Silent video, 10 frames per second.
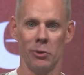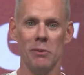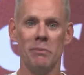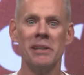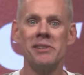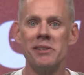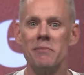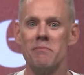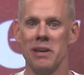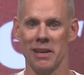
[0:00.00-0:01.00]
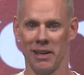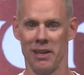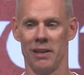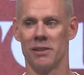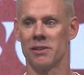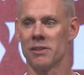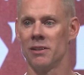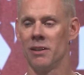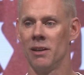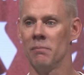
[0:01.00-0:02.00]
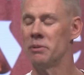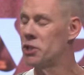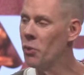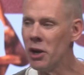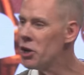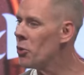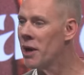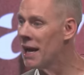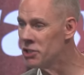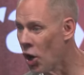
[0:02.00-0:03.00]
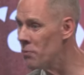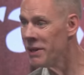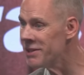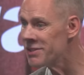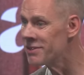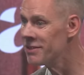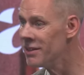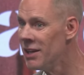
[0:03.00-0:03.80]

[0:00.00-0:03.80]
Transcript: We miss them being kids. But you wanna know what I don't miss?